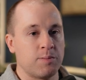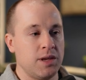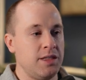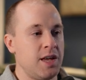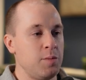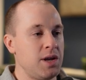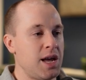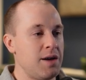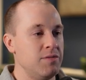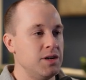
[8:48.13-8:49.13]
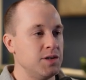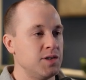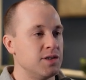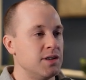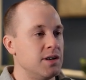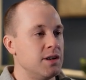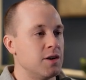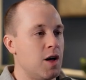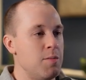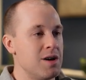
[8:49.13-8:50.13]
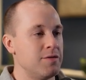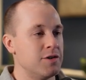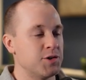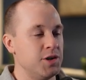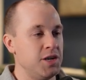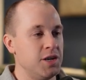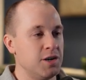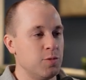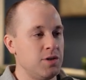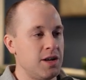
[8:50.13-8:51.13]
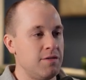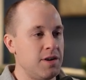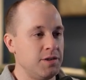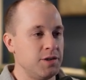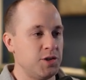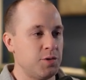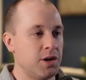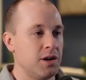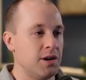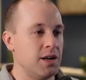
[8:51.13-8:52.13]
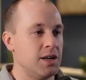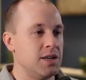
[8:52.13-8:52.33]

And then we have this callback function here when that event is triggered.